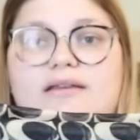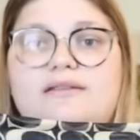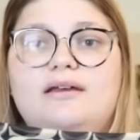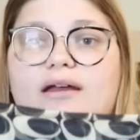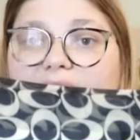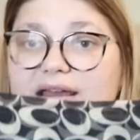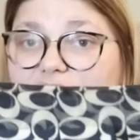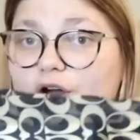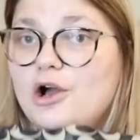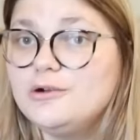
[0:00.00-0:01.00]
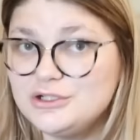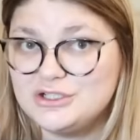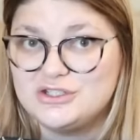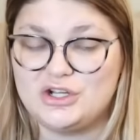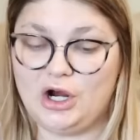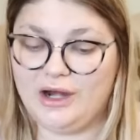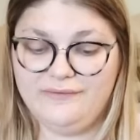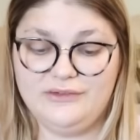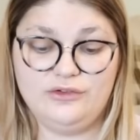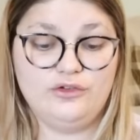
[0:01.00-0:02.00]
is a coach
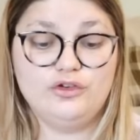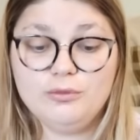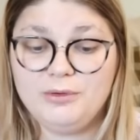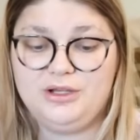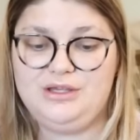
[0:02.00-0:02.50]
scarf, super